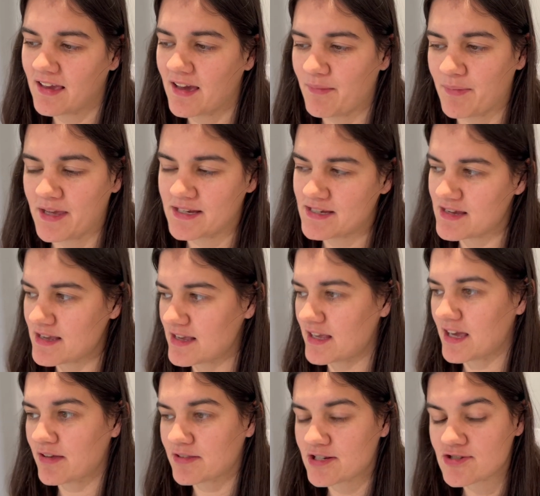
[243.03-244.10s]
I'm like taking
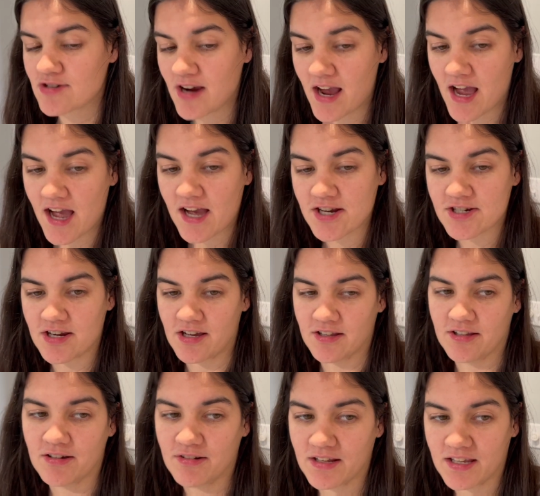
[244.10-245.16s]
out the trash,
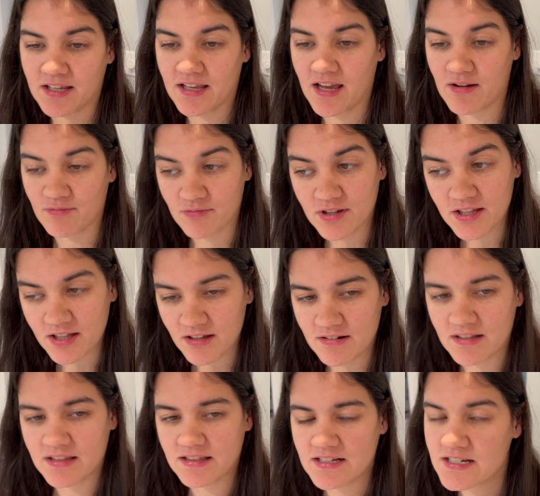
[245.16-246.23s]
unloading and
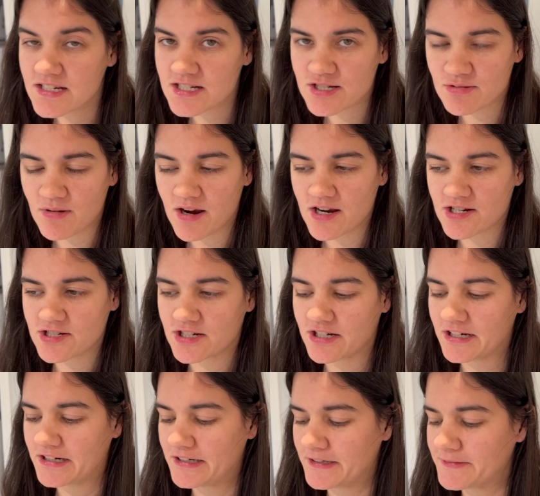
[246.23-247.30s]
reloading the
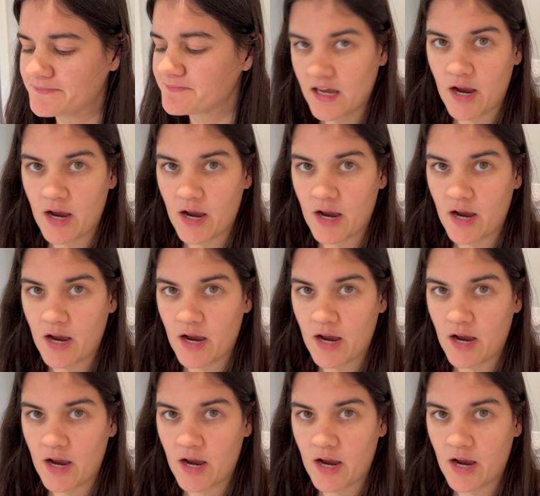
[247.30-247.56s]
dishwasher.